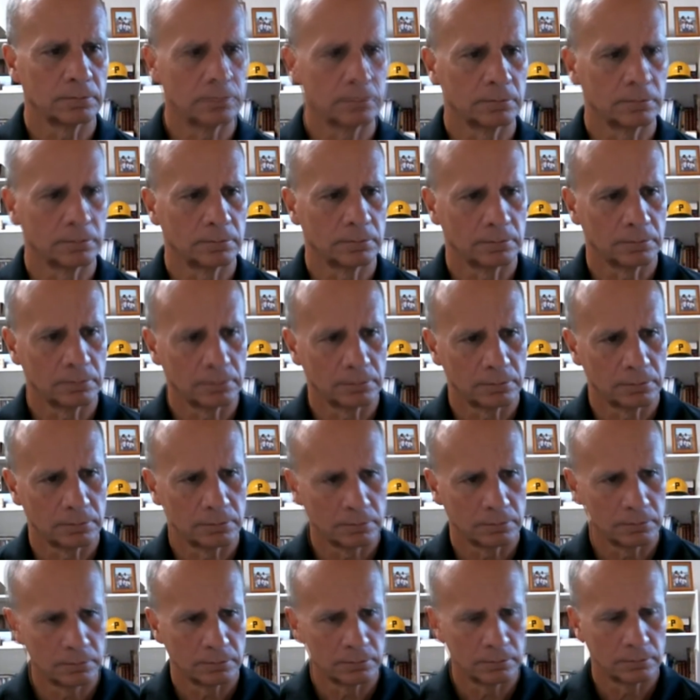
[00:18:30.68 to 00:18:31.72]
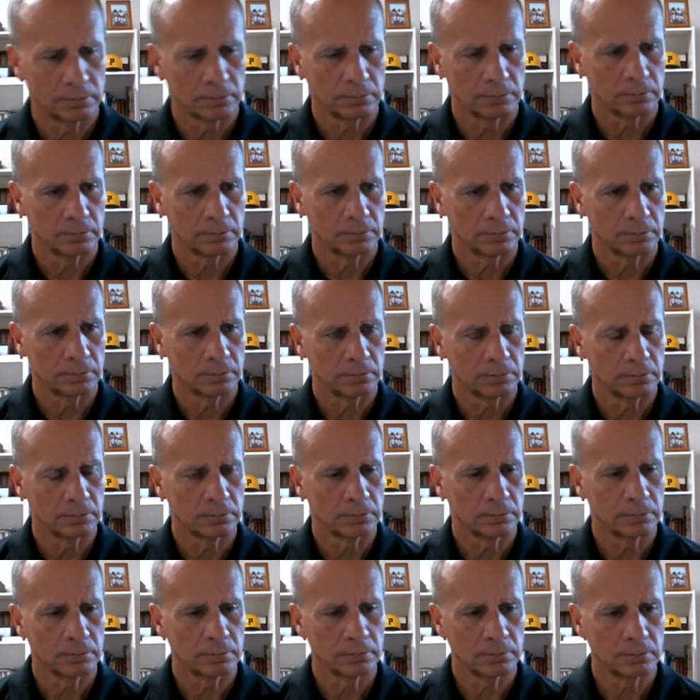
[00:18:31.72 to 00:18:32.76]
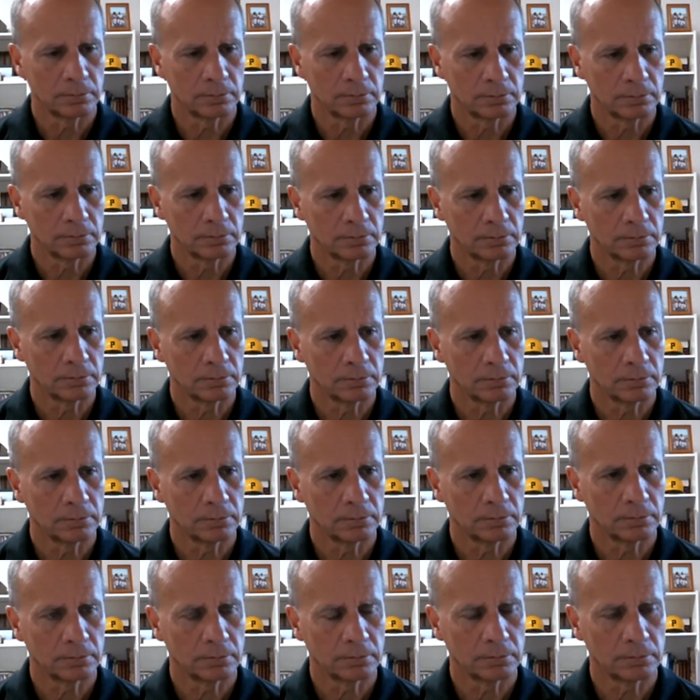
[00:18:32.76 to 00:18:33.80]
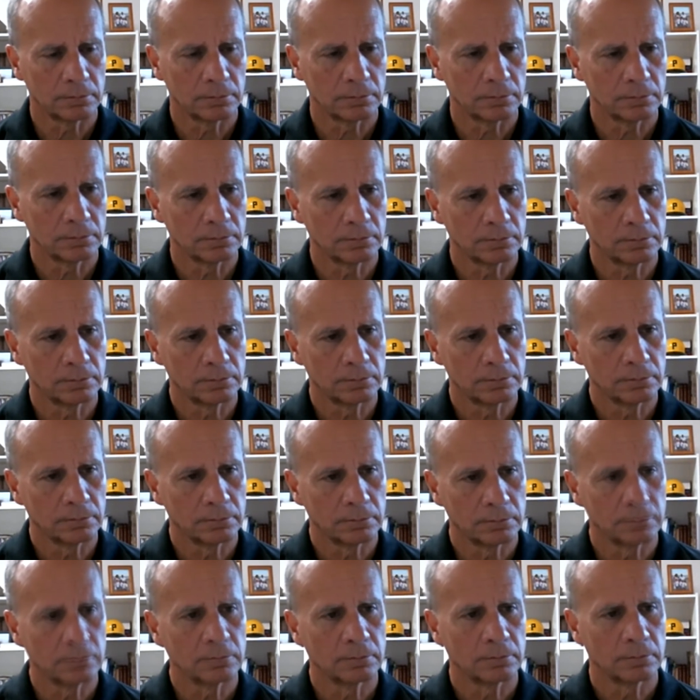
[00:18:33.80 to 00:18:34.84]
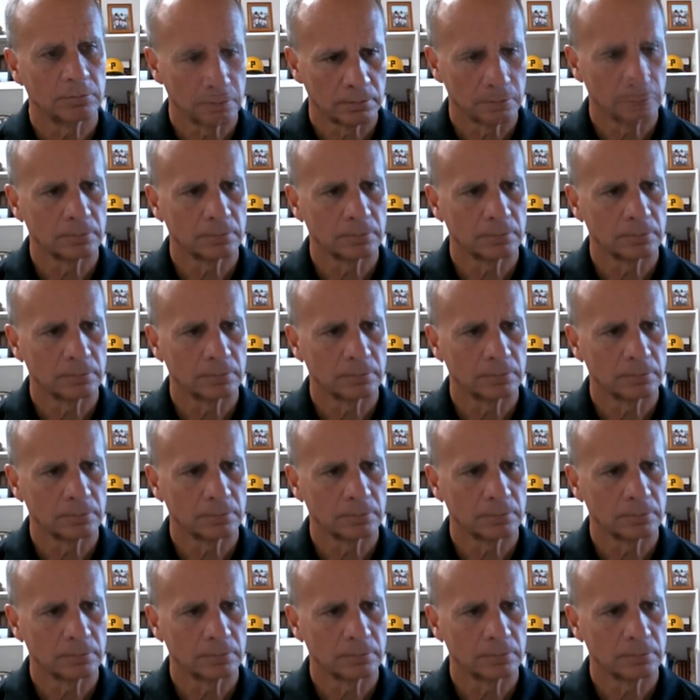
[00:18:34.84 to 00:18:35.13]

(silent)